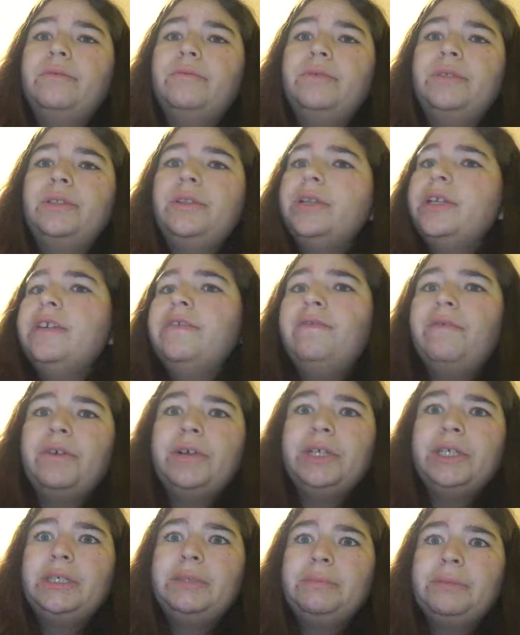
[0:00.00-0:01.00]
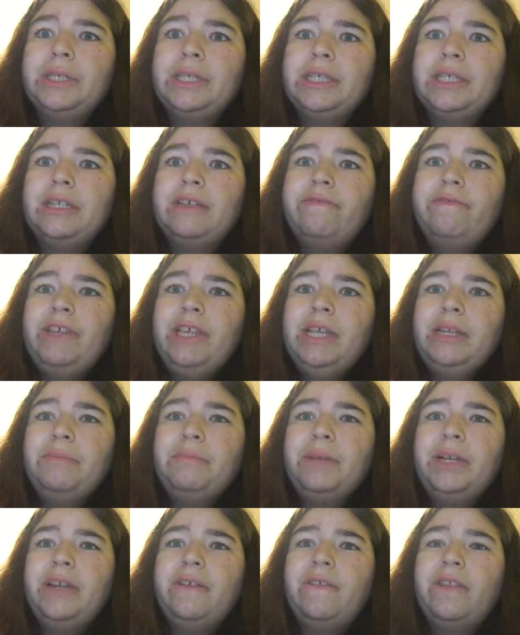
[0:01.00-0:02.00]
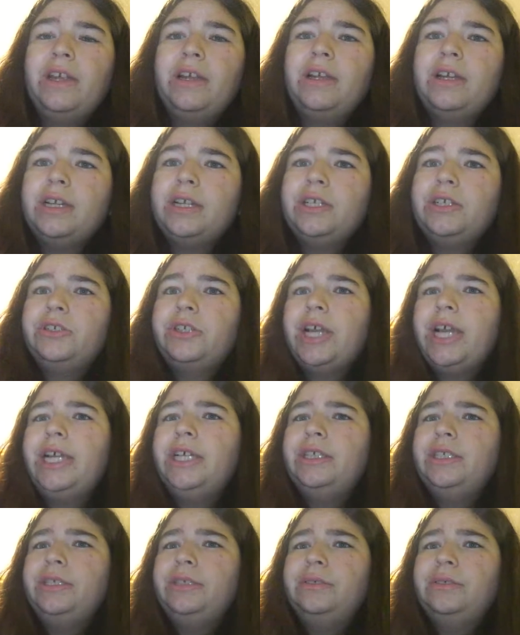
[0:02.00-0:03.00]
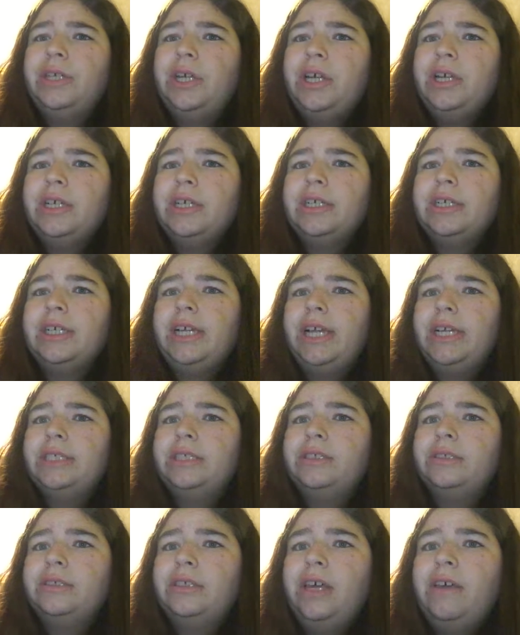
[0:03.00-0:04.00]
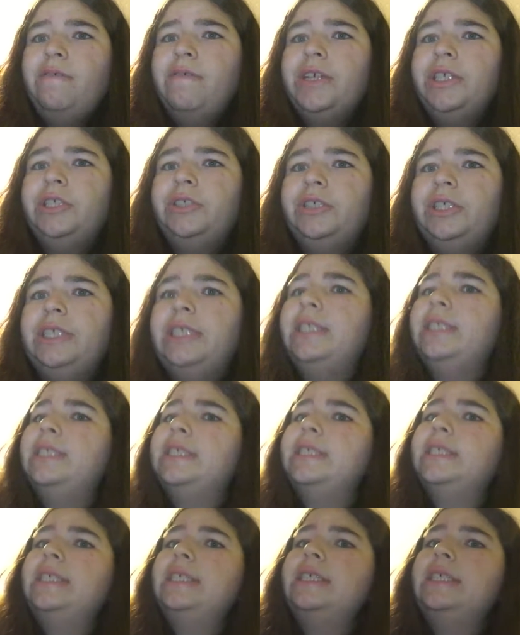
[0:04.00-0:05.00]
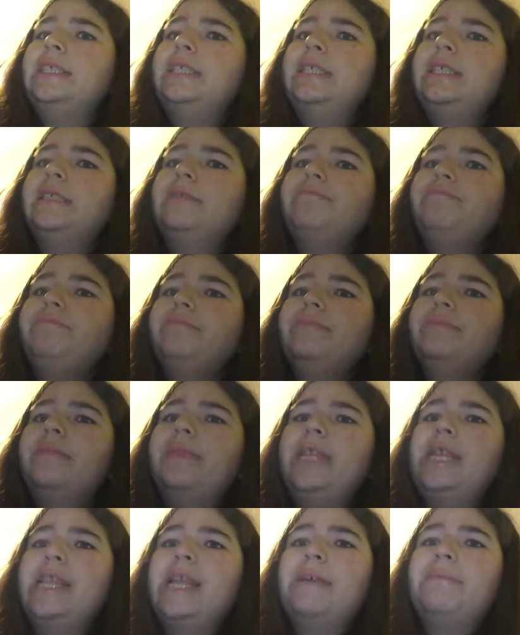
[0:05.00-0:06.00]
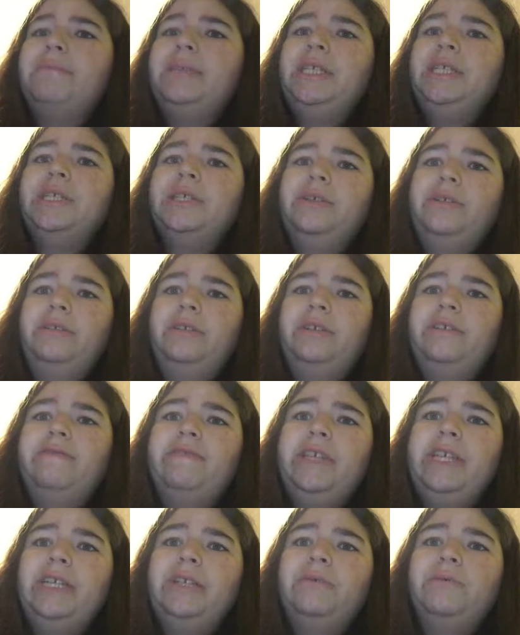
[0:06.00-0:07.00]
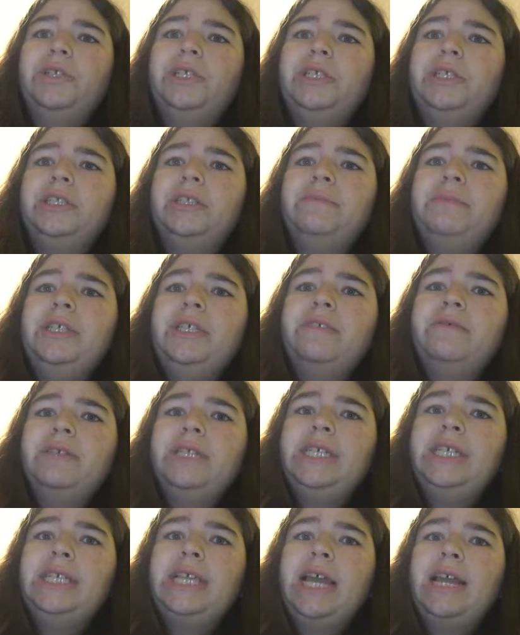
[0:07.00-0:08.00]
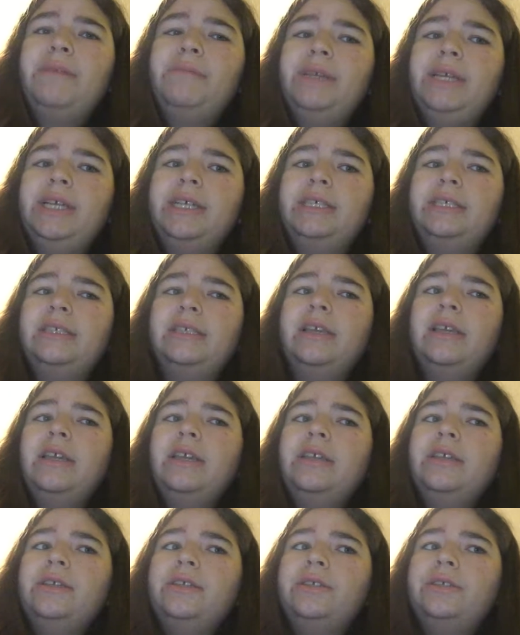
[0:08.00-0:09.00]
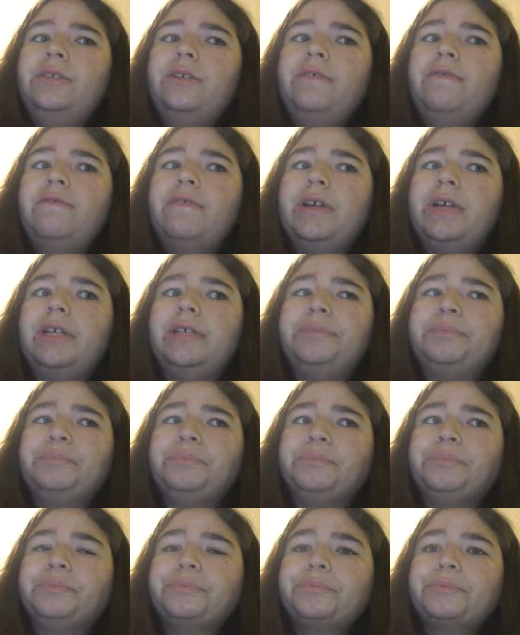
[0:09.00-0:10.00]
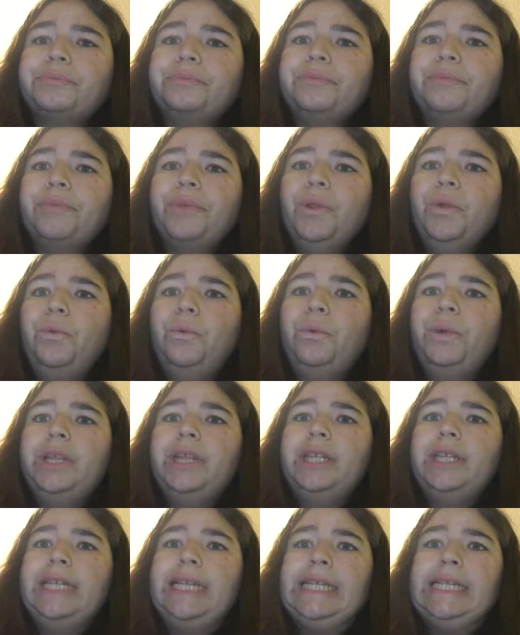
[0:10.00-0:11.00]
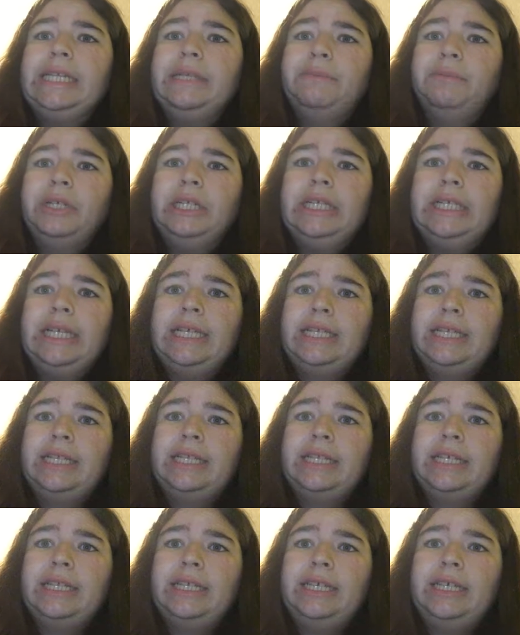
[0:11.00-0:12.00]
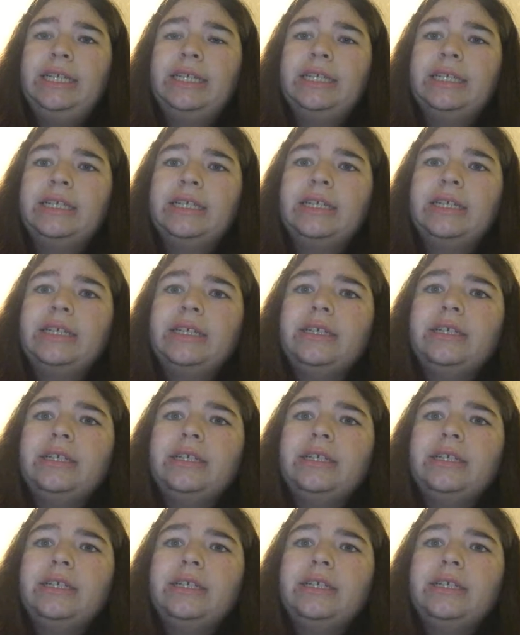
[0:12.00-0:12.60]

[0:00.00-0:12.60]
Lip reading: was looking forward to Prince Naveen. But if they're gonna try and do Hook as her love interest, then that means no Naveen, which to me is really sad because so far, with the Disney princesses at least,